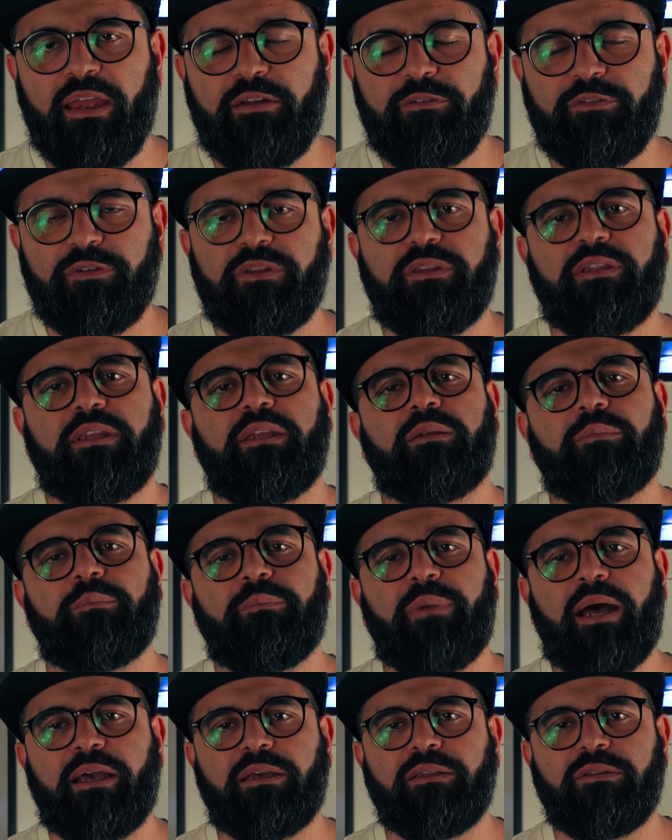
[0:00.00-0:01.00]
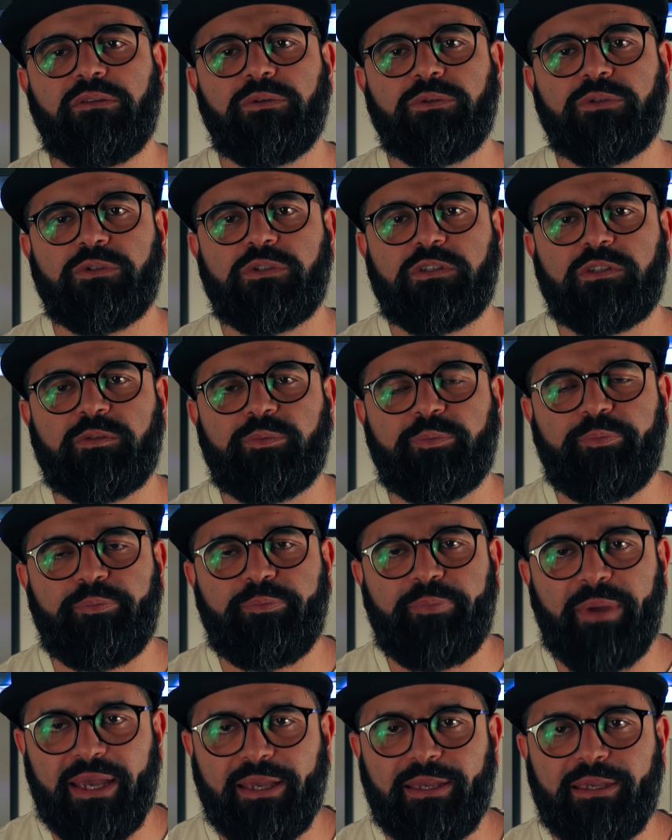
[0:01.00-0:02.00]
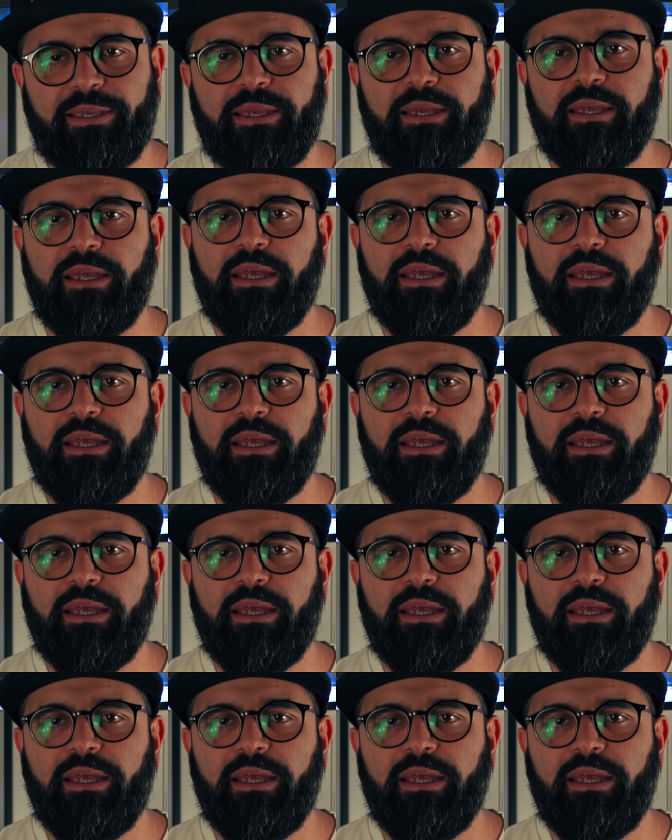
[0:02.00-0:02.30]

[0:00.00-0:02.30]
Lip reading: everything back to spec